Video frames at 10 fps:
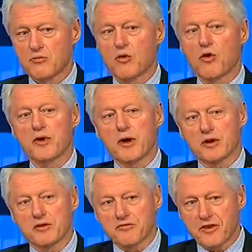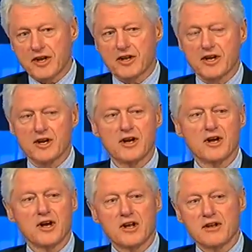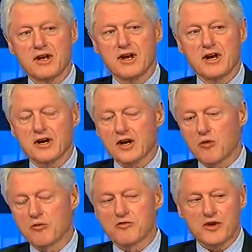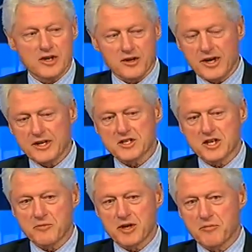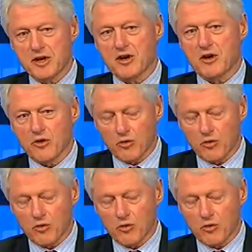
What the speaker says: We won't be able to fund the Global Fund on AIDS, TB, and malaria.